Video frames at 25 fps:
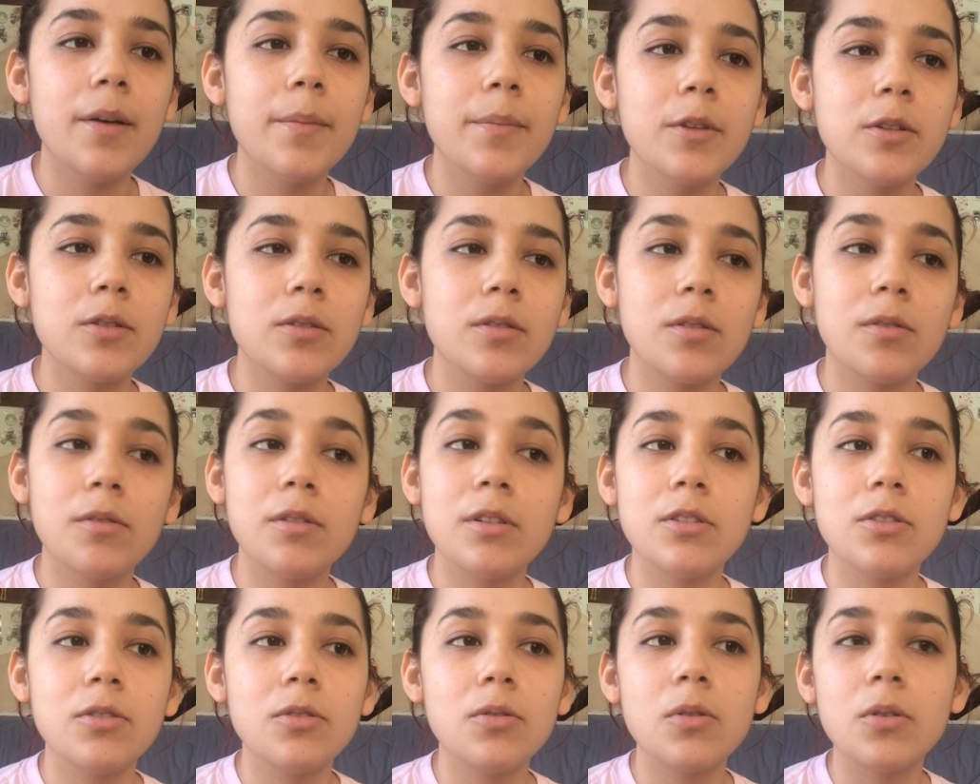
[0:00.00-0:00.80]
Those are the
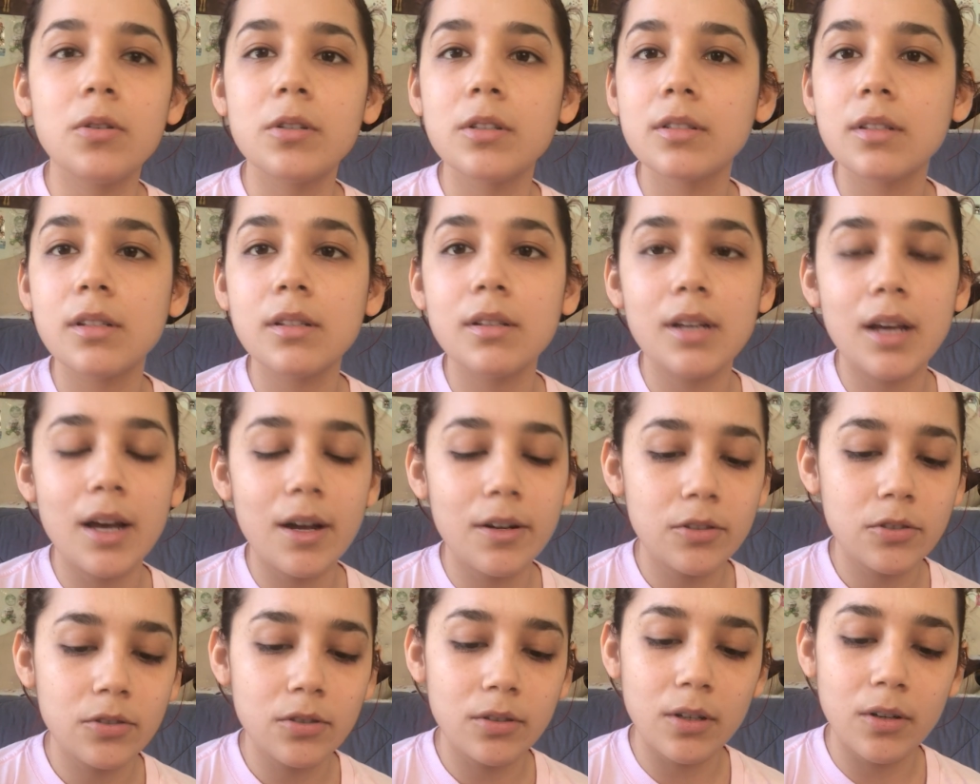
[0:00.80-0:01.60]
only 2 chords in the
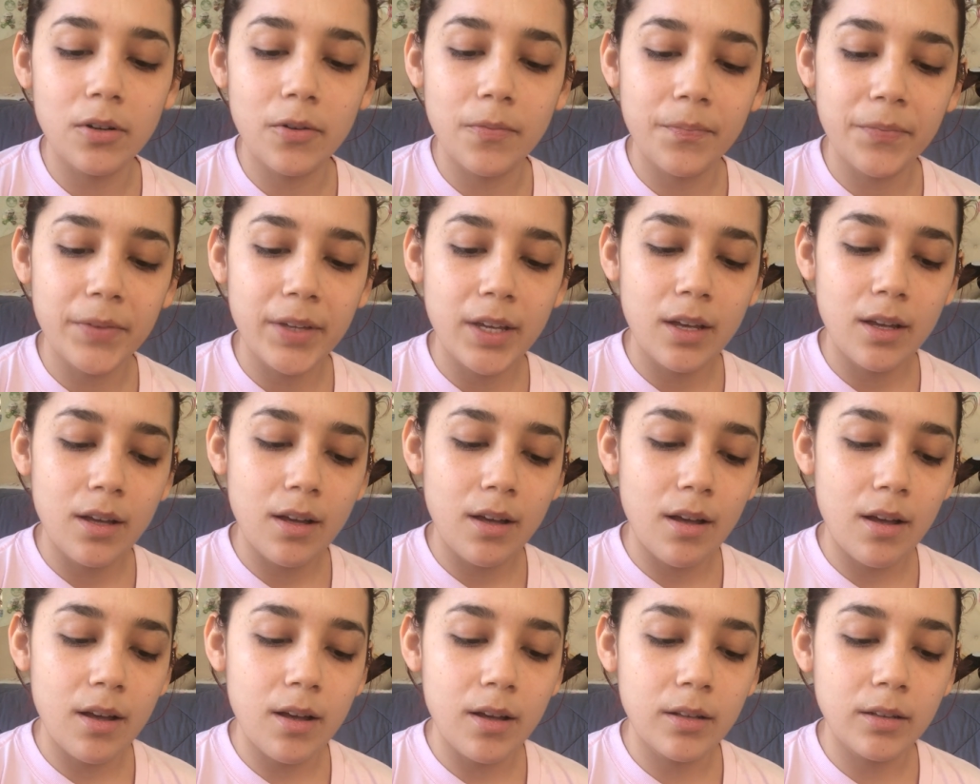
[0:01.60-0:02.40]
outro.
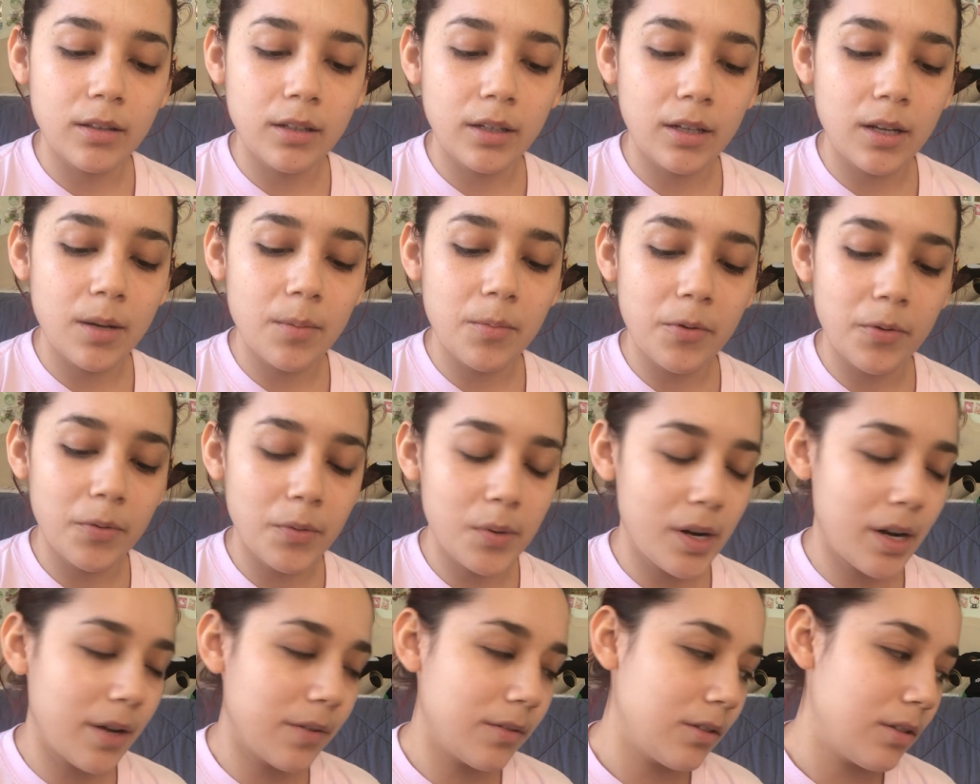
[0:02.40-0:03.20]
And they come one
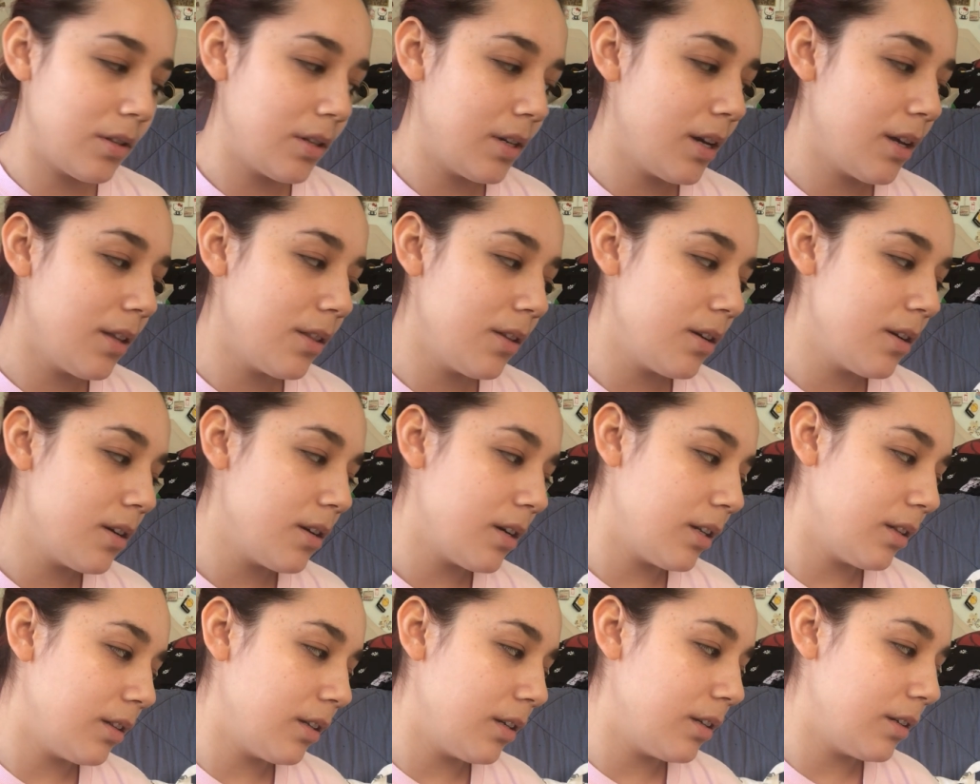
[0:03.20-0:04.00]
right after the other.
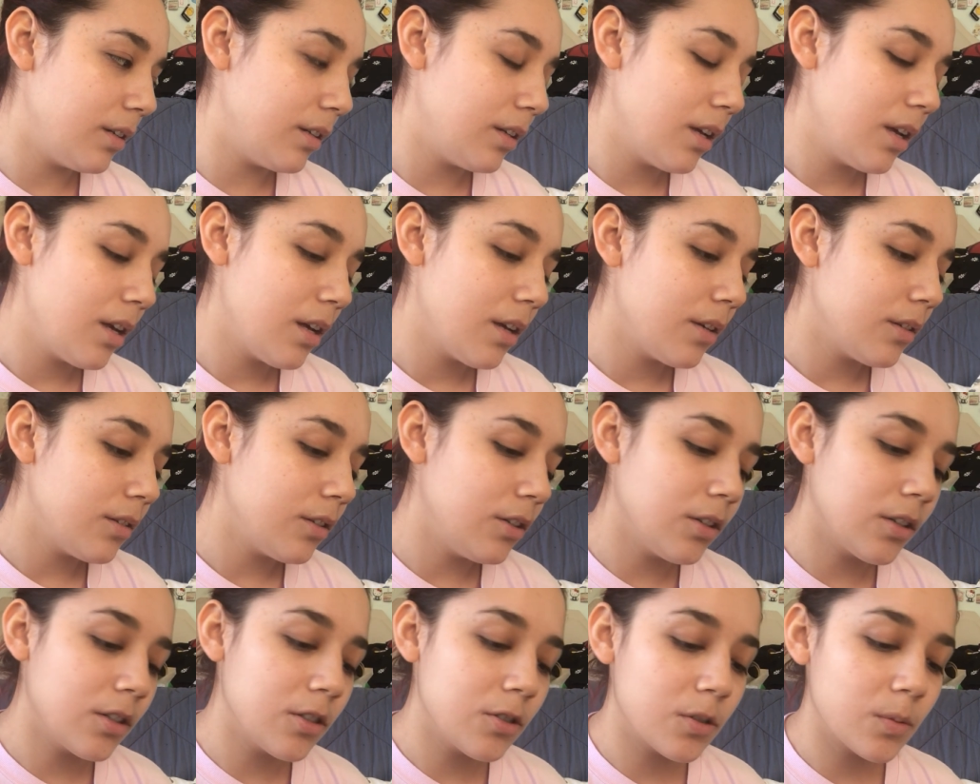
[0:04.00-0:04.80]
And then
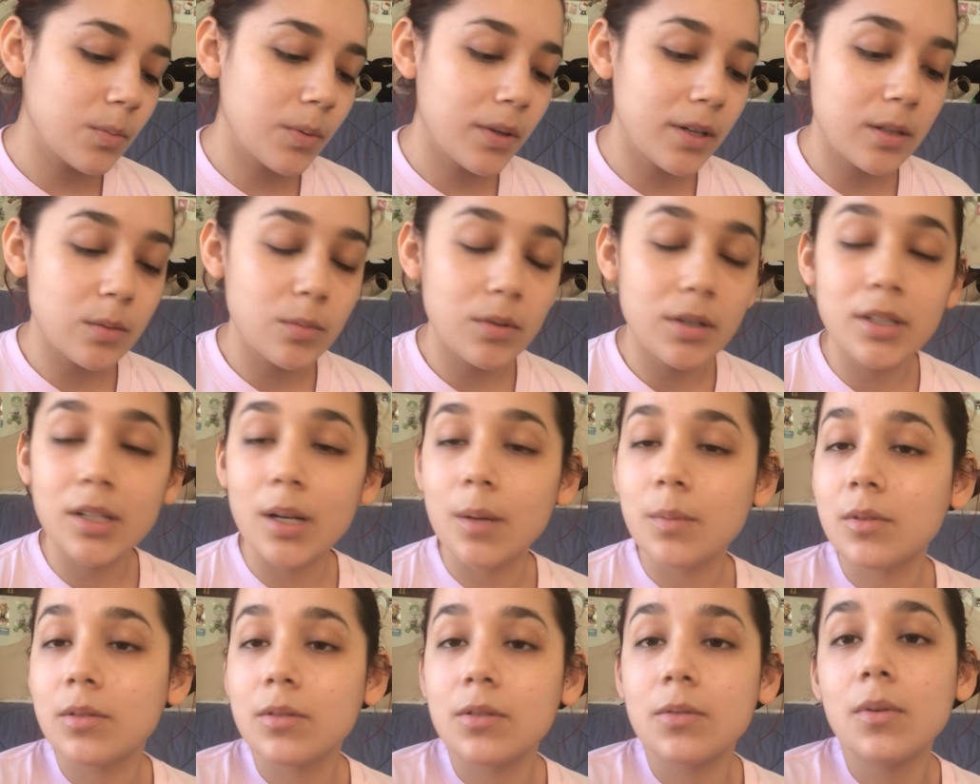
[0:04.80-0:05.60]
you can just play as many
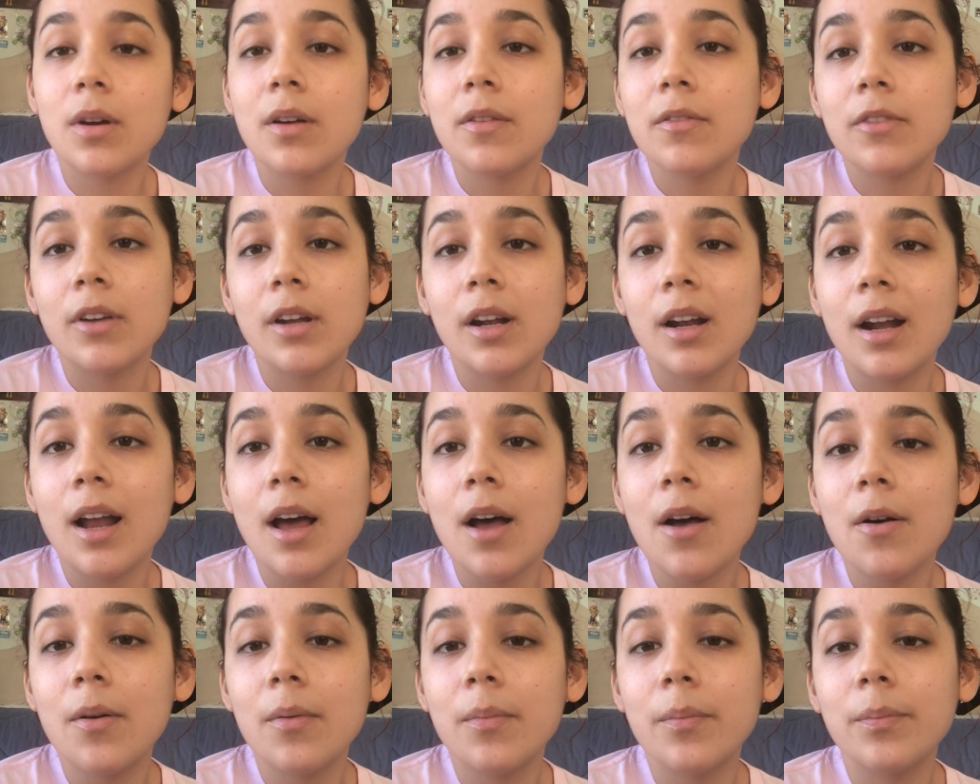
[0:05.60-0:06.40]
times as you want, fade it
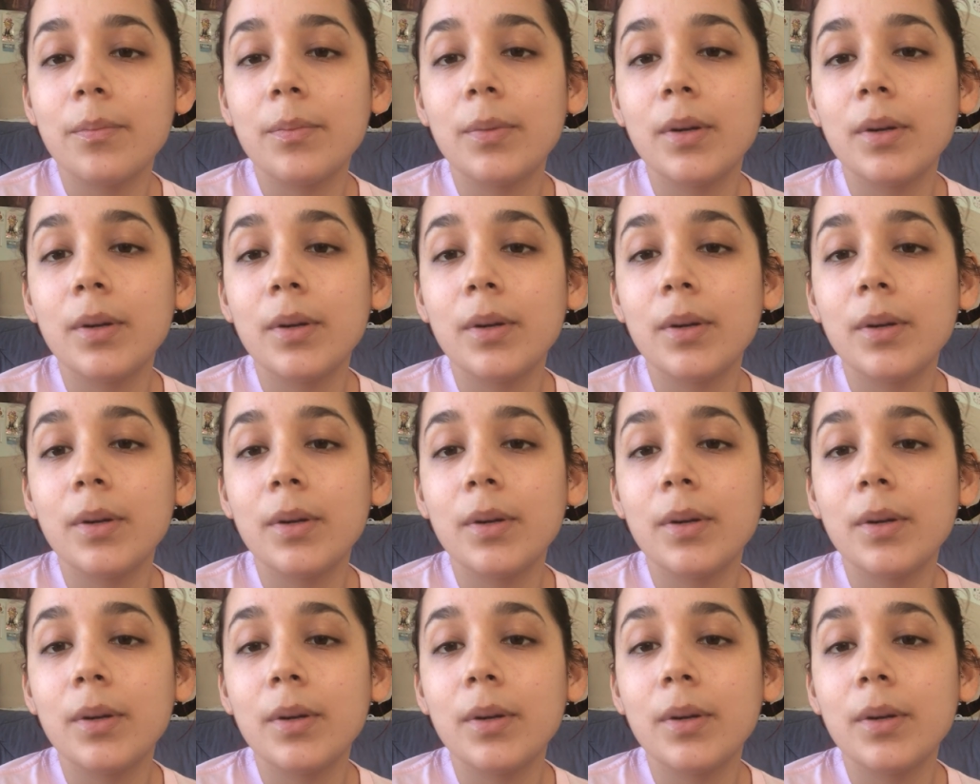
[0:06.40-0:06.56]
out.